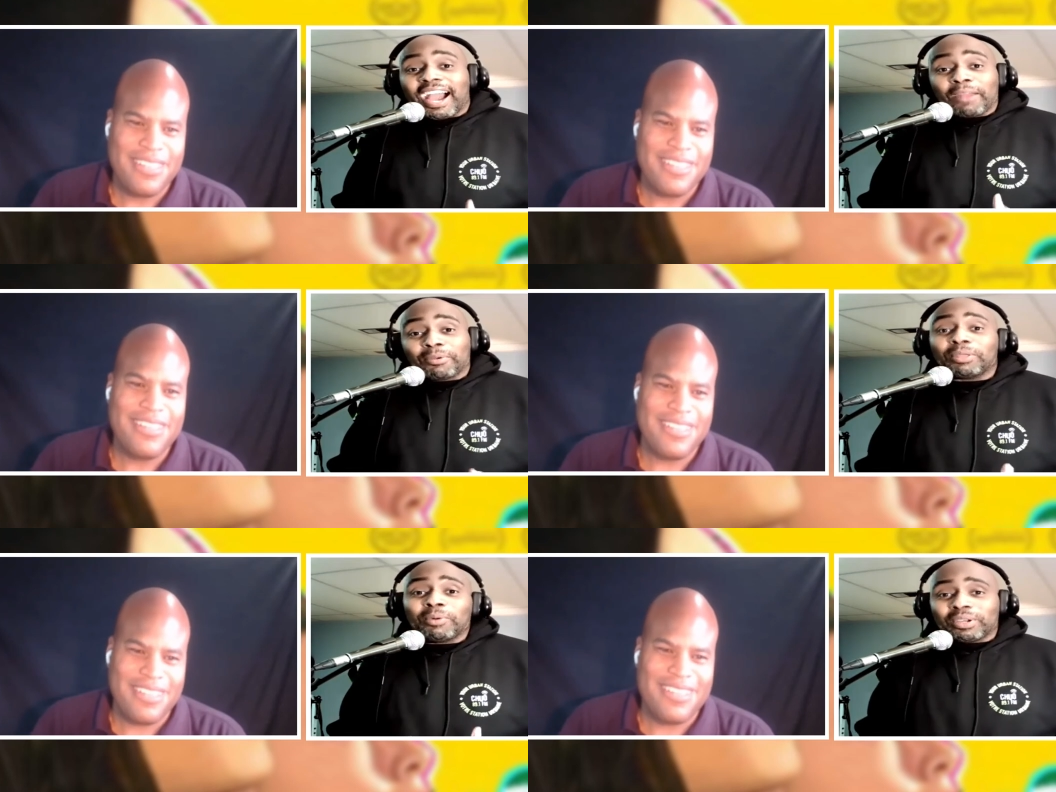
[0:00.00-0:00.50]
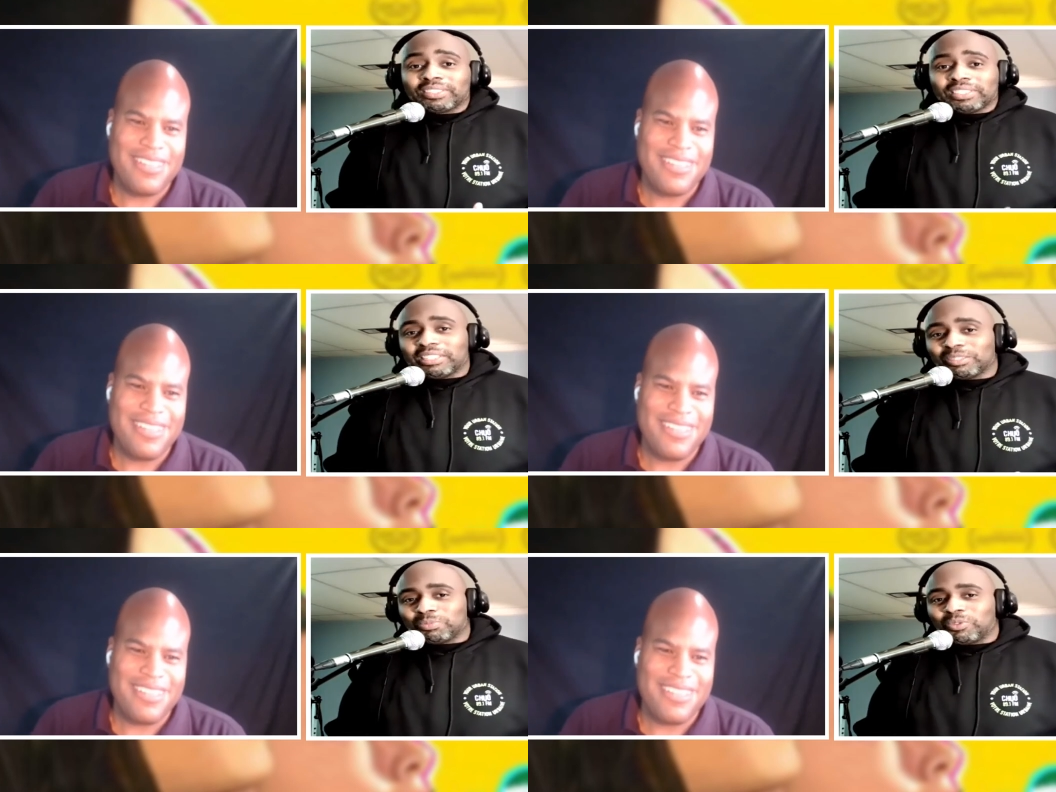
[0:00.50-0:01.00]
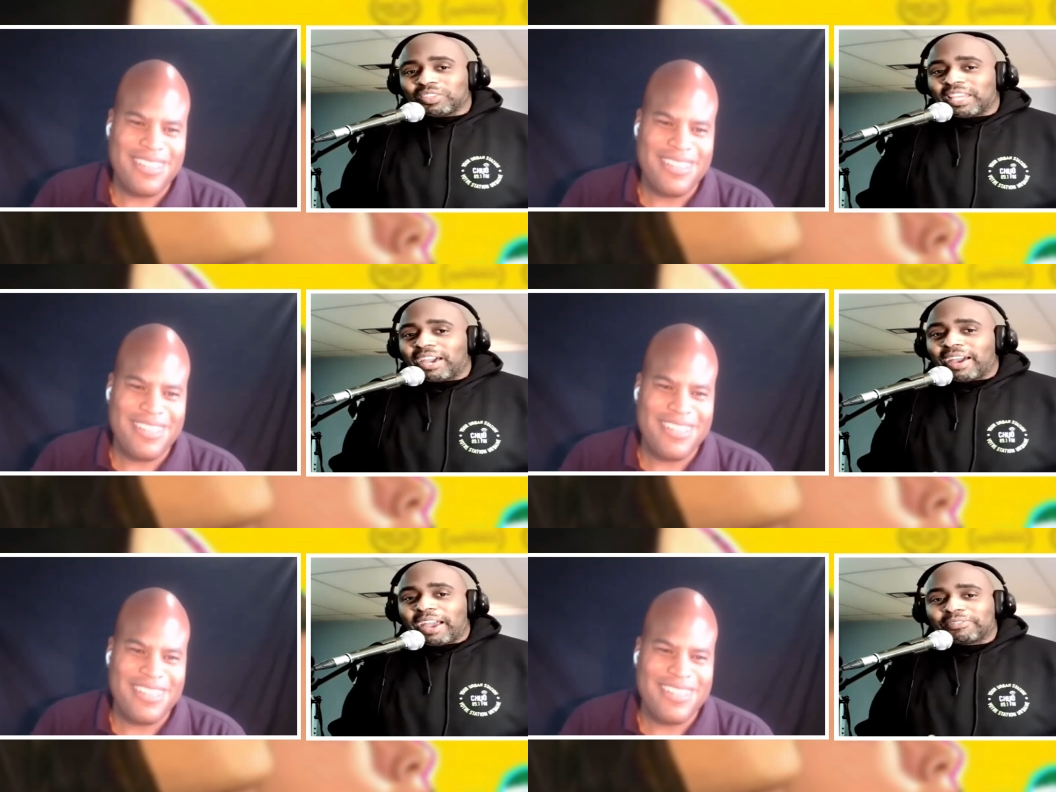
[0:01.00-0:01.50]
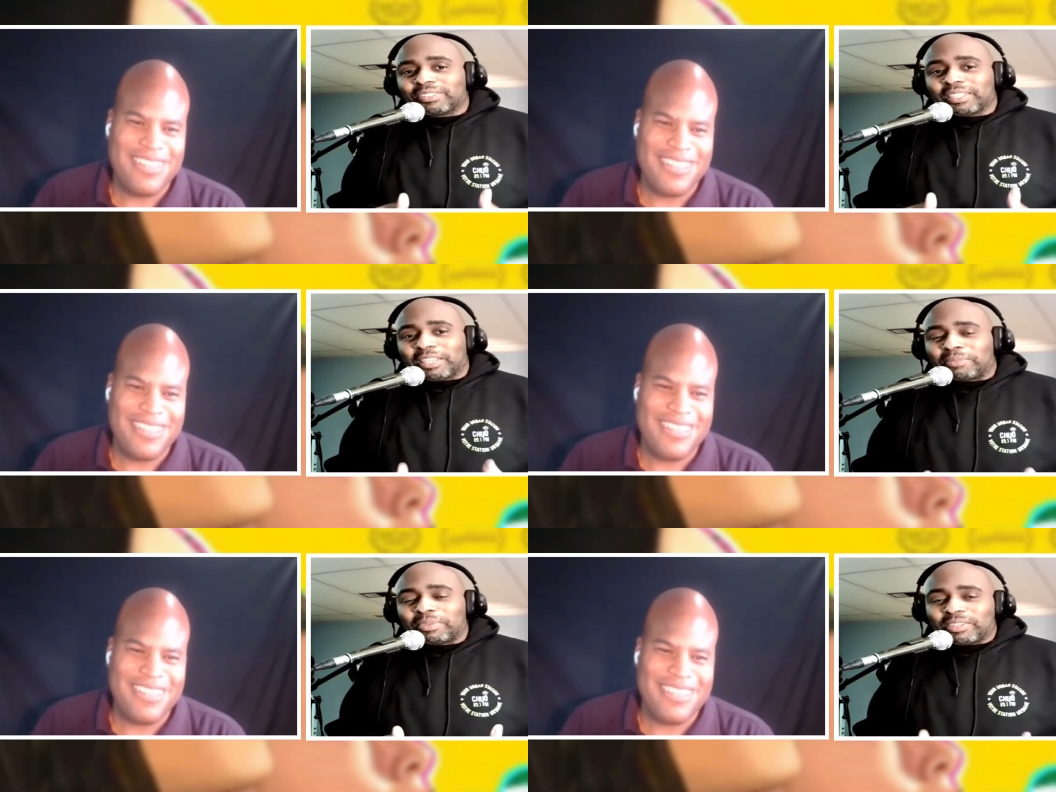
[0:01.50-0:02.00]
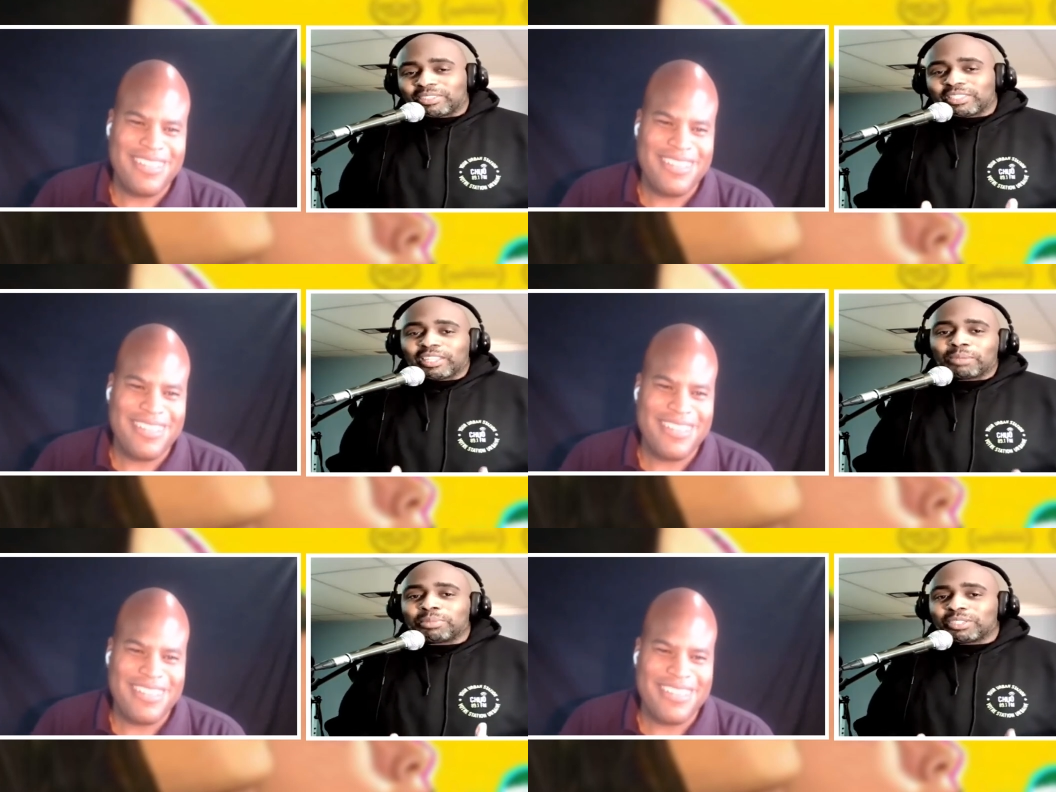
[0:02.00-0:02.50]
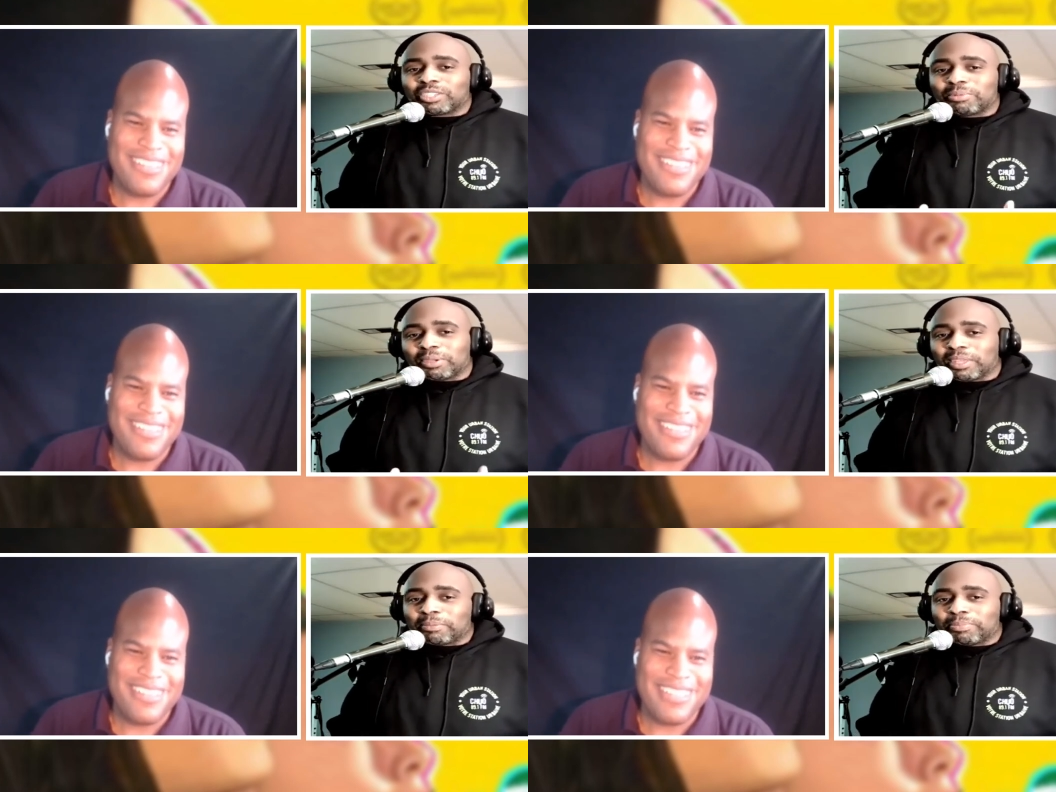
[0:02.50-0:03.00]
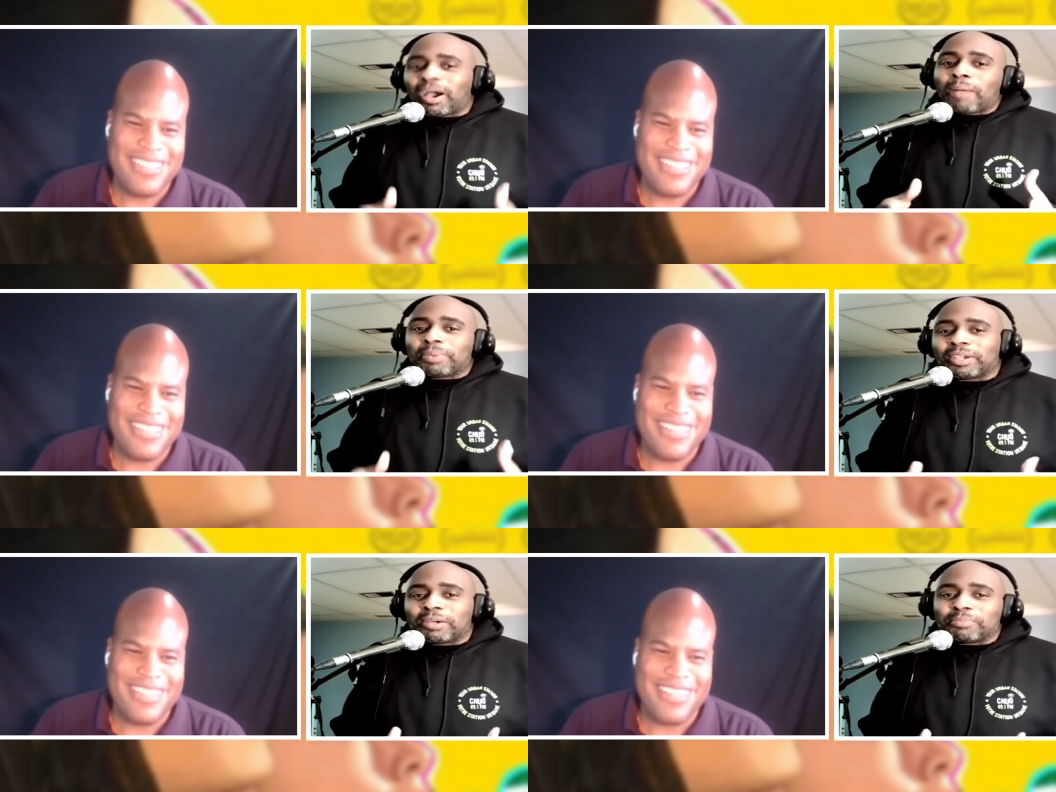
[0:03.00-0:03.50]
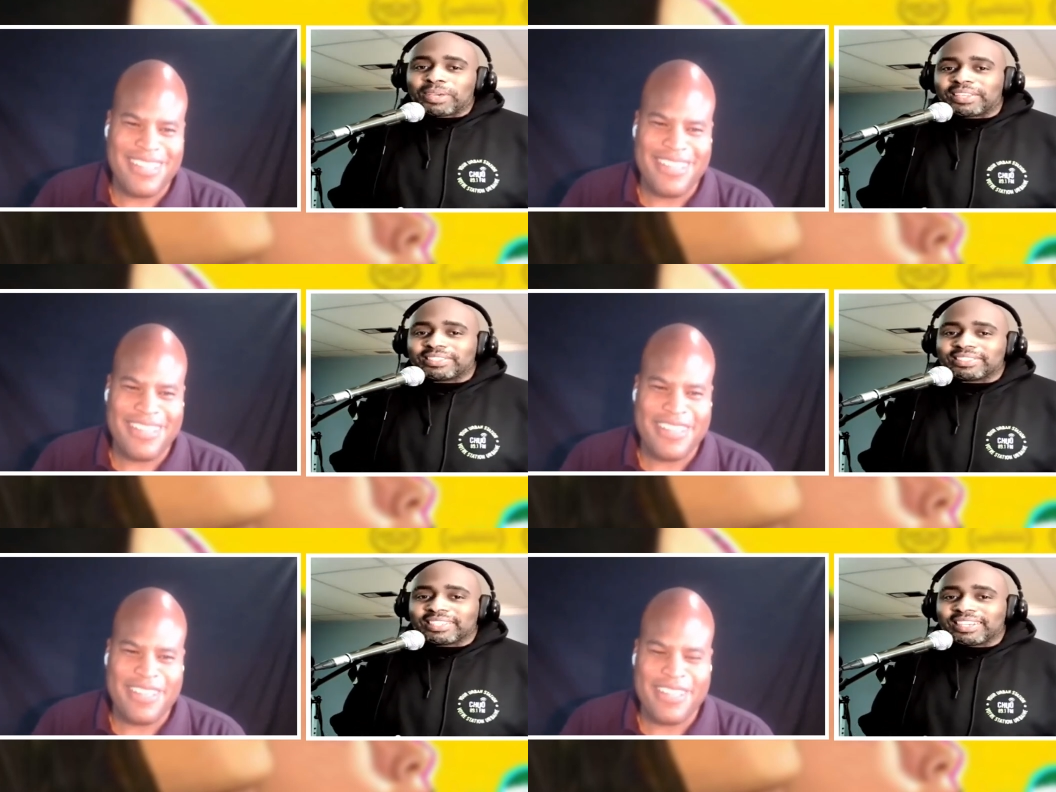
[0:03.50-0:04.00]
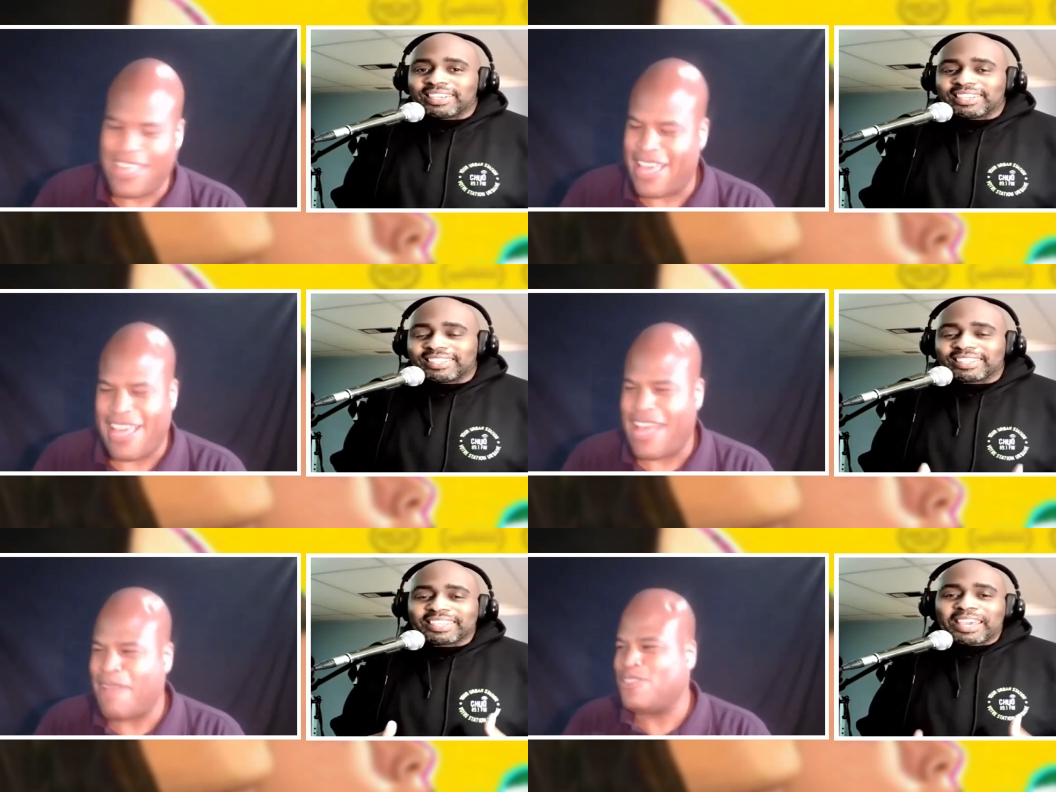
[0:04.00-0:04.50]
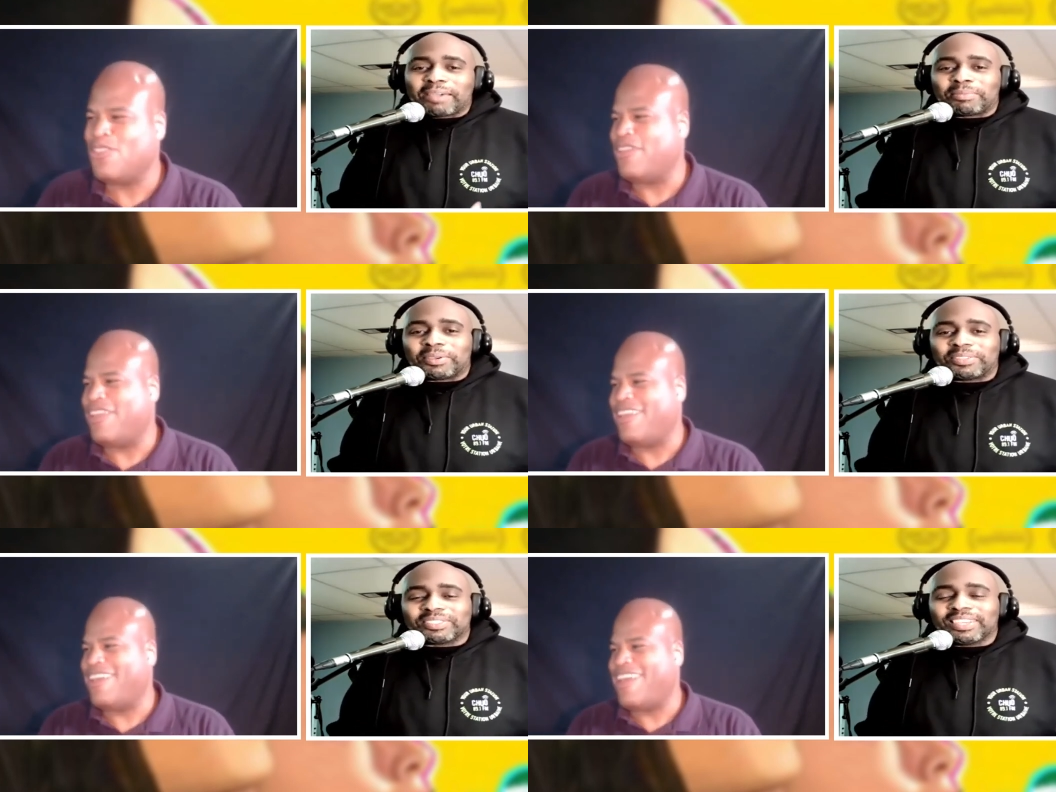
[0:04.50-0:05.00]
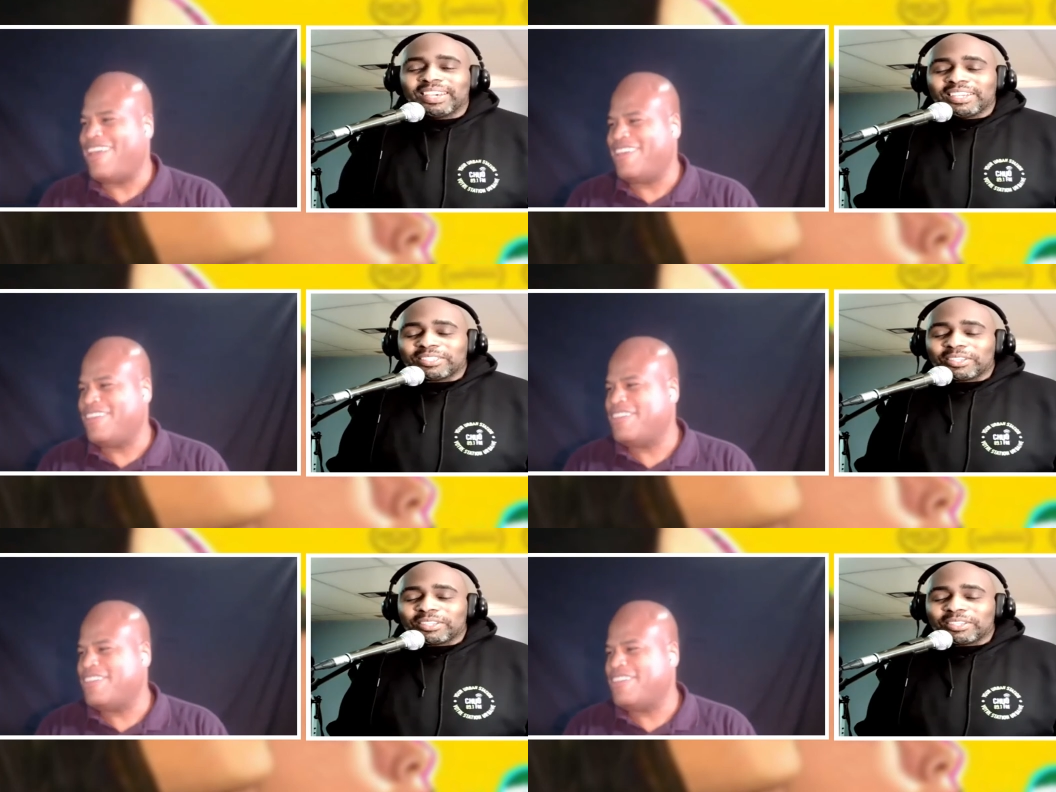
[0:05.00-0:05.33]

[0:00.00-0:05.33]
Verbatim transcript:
Speaker 1: I really want to see this movie now after telling me there's celebrities going to be like popping up as uh, in yeah, the cameos. Absolutely. So